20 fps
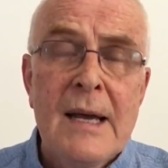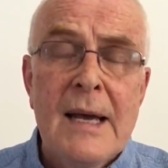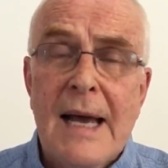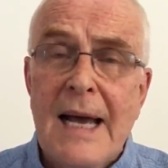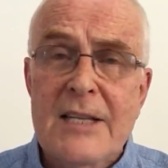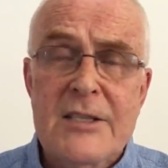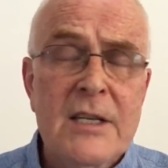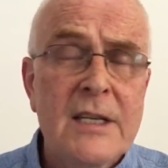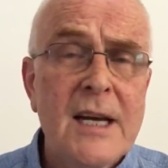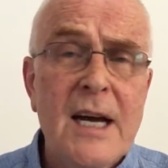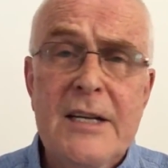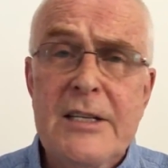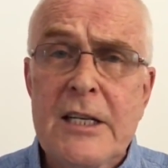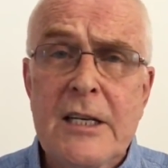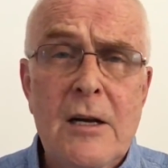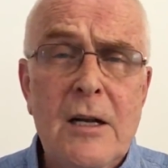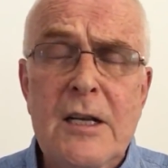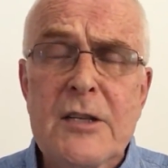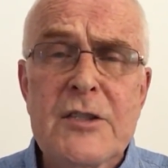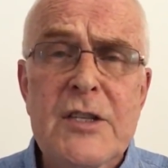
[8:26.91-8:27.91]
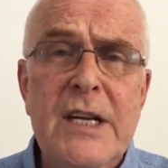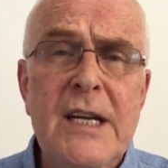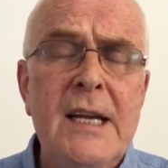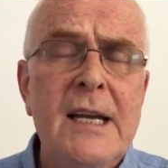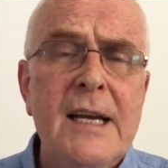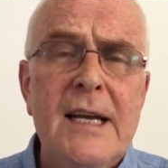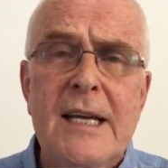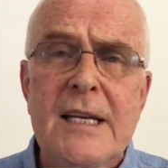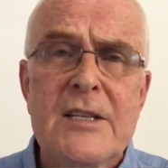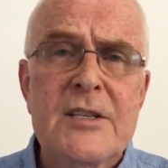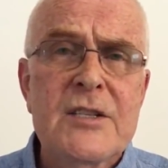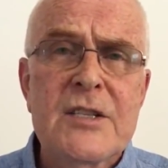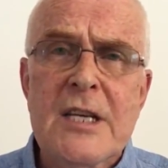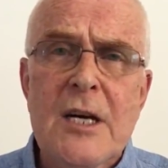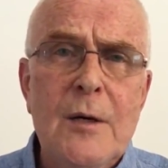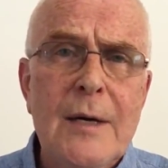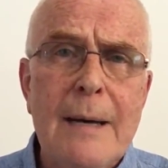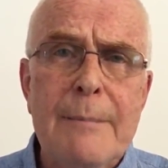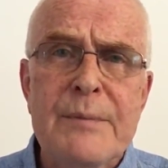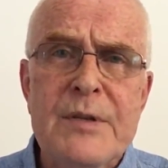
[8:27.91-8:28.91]
As an ideology, it's
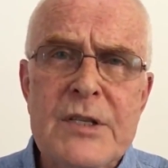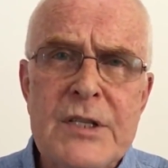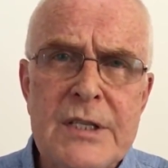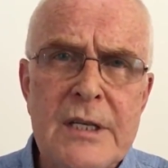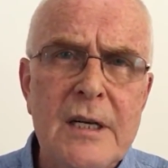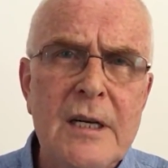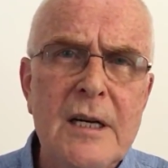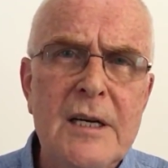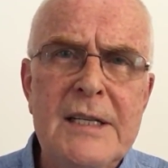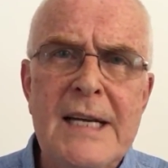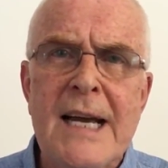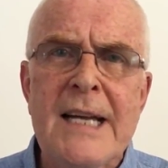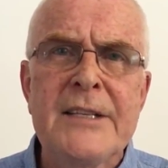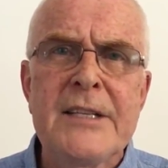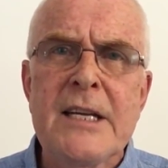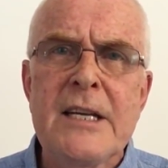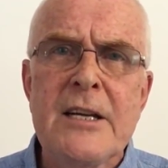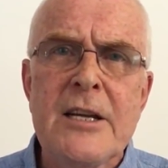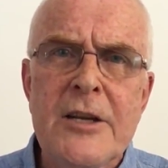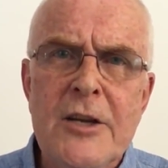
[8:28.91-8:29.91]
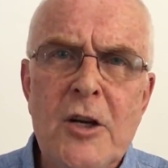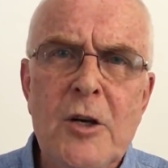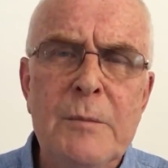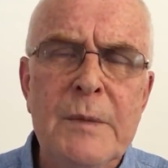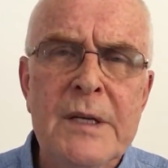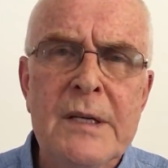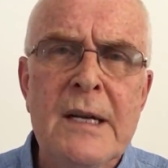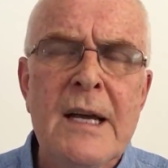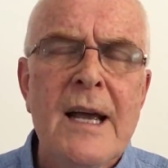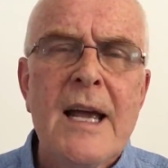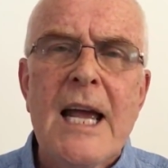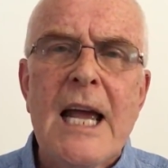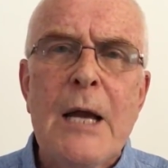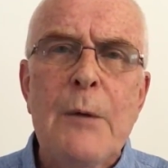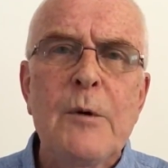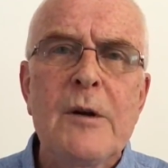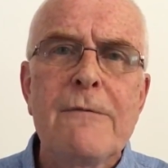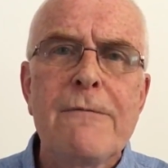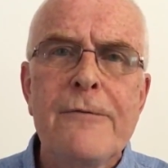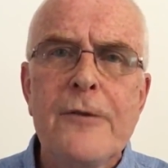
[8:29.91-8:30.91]
so absurd and inhuman,
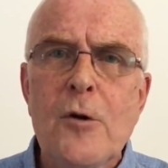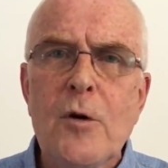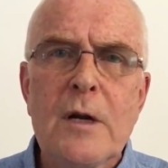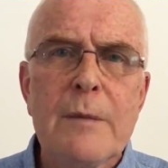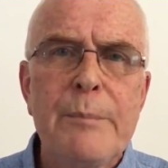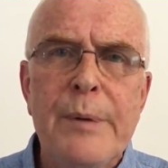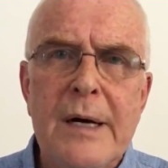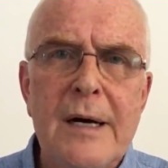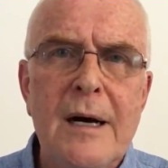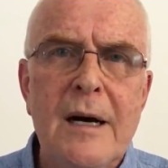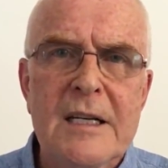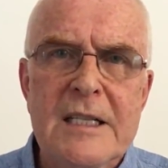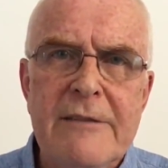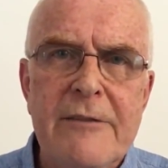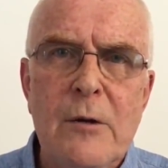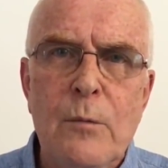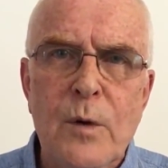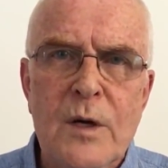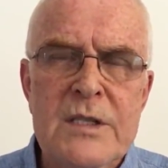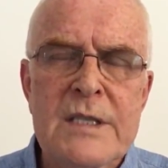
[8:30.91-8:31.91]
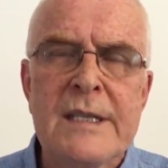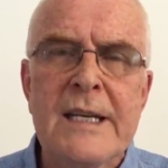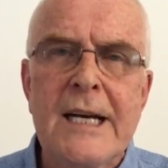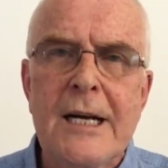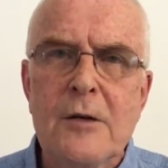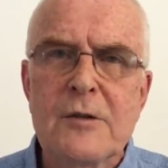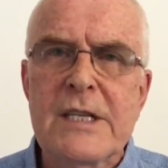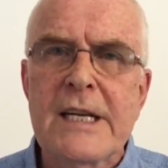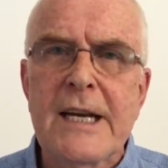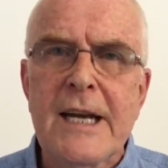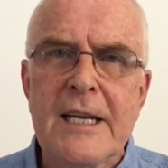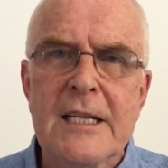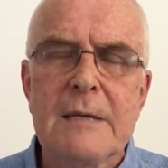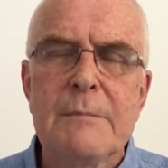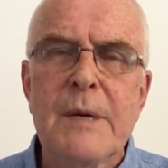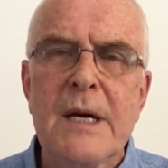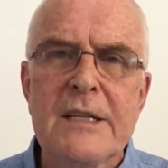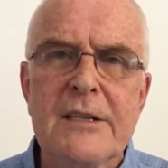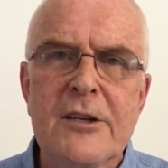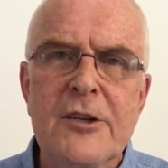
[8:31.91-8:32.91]
it would fall apart if it wasn't held together
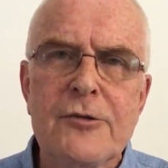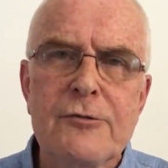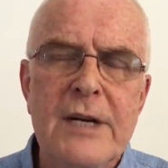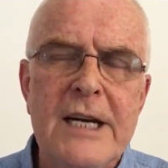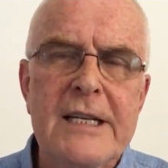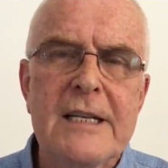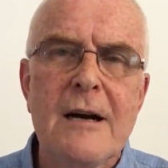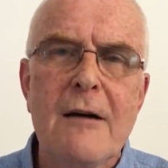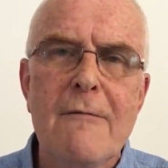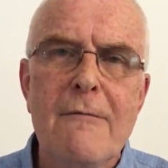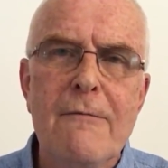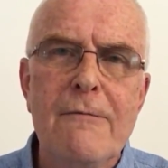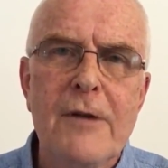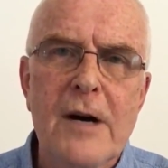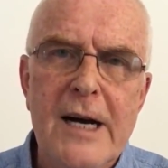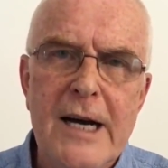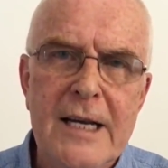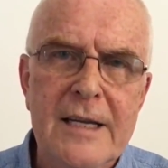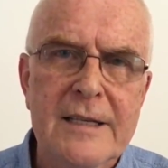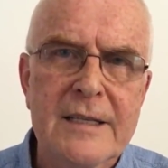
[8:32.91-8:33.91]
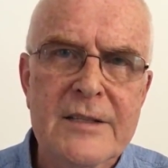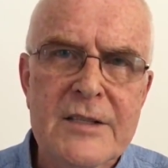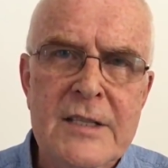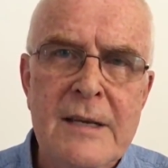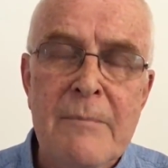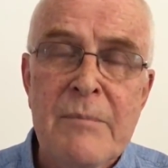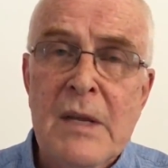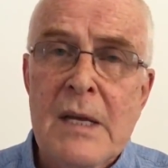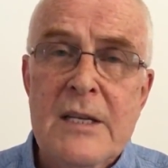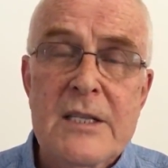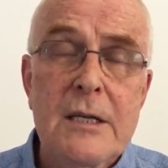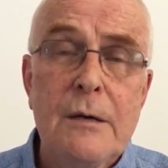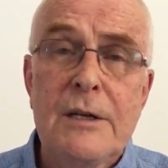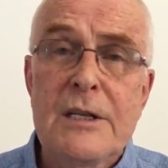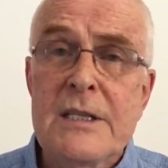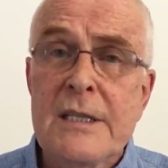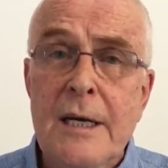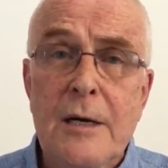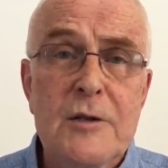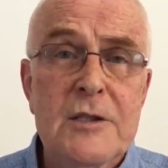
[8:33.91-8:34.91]
by the threat of violence. So
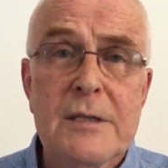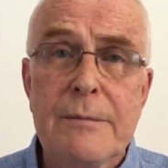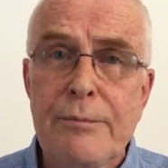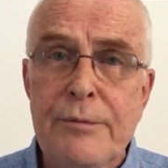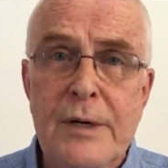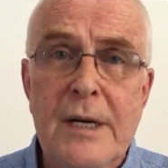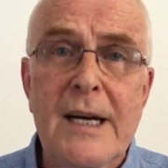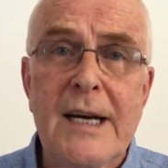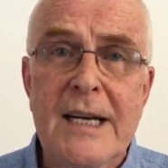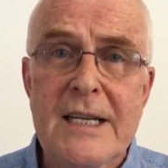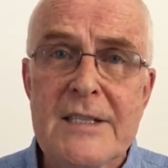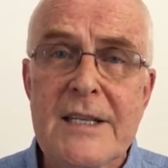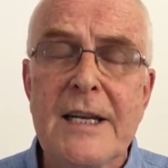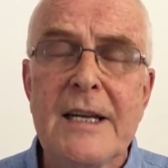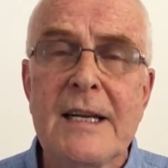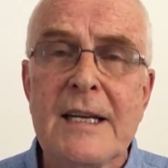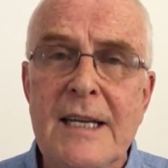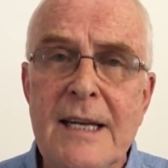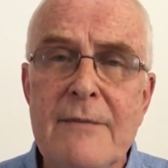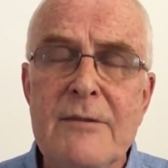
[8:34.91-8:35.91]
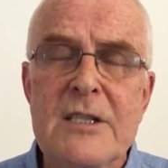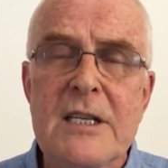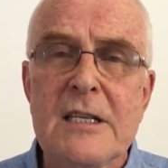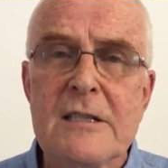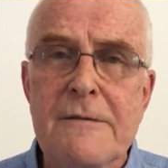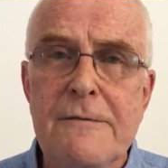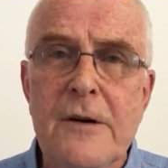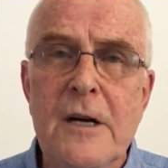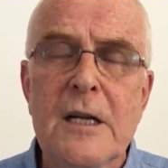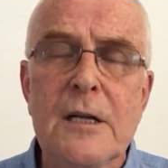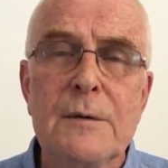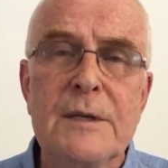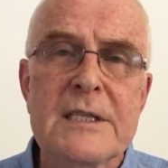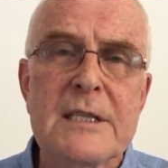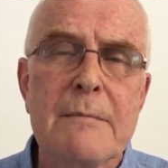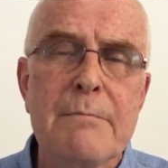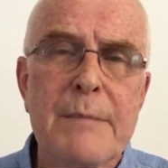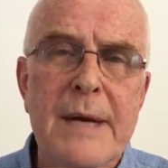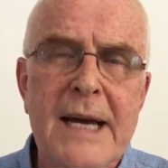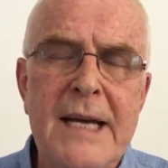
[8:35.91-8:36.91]
it's no surprise that it gives its
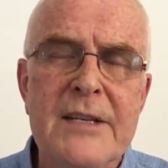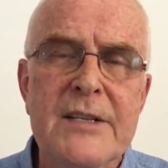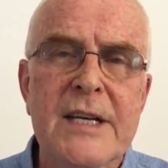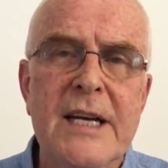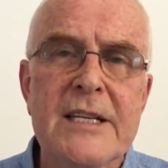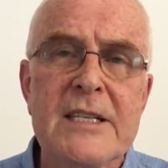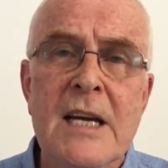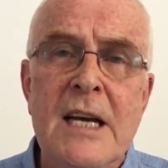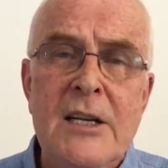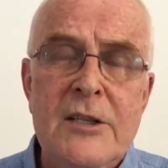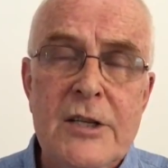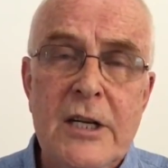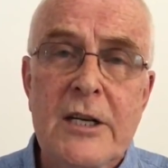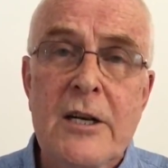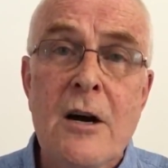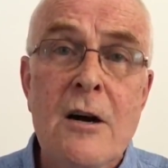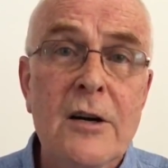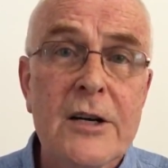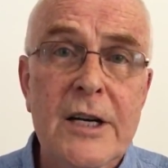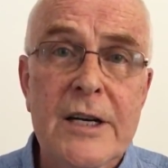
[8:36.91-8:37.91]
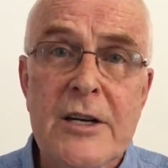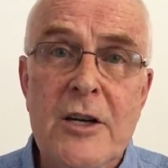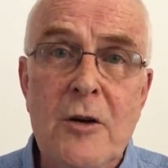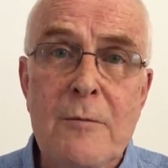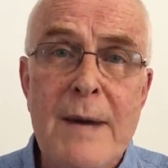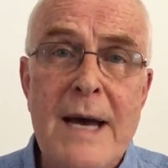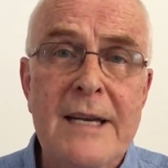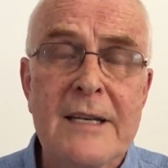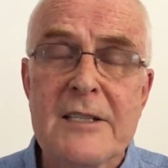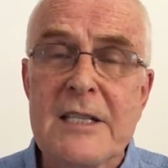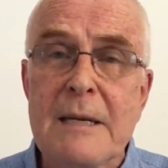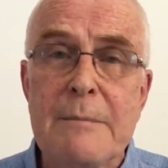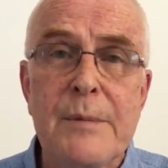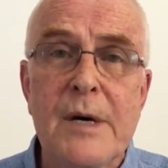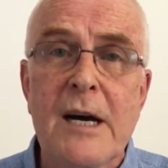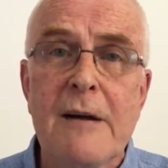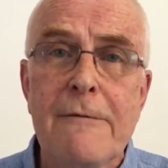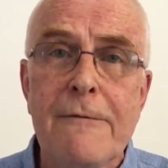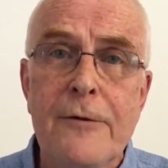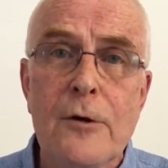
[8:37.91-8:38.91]
followers a mandate to conquer humanity
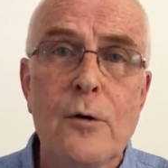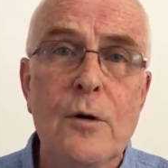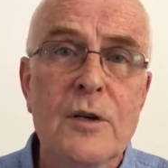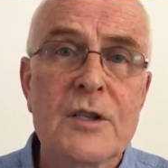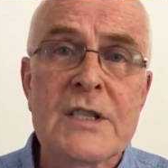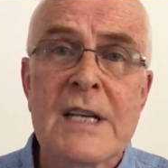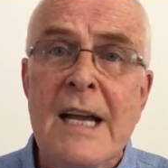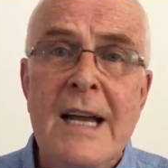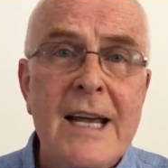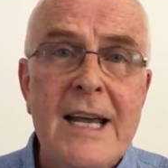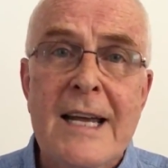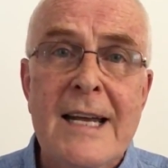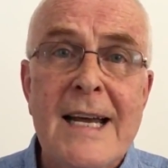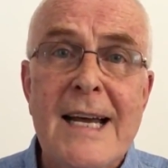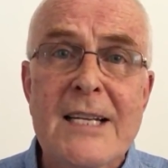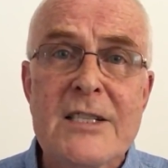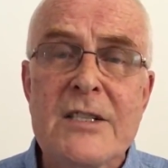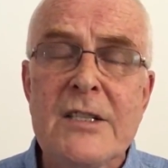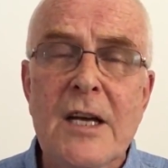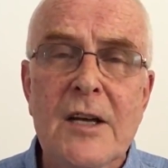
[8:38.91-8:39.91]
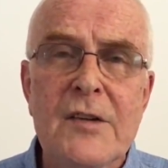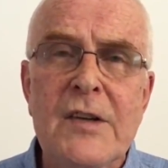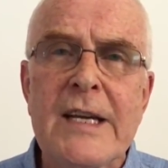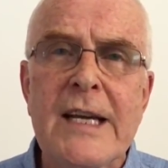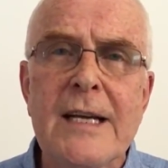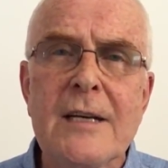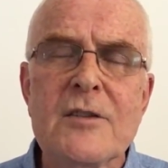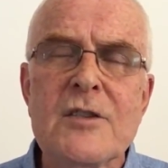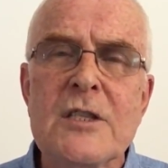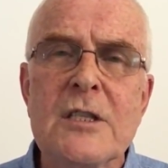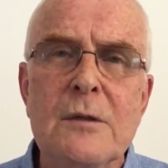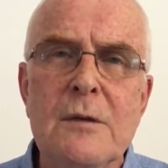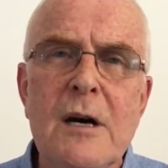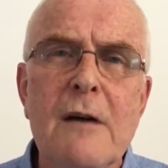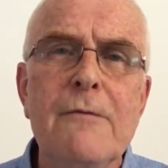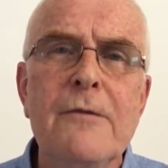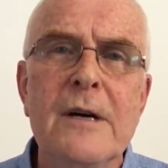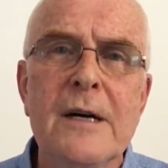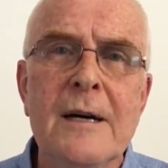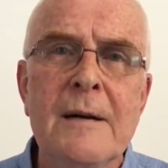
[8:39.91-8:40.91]
by force. It has nothing else to
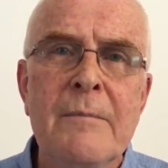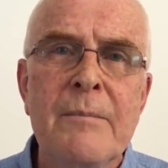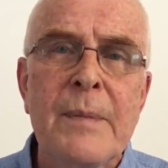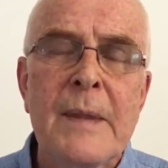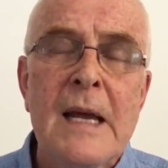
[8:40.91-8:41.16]
offer.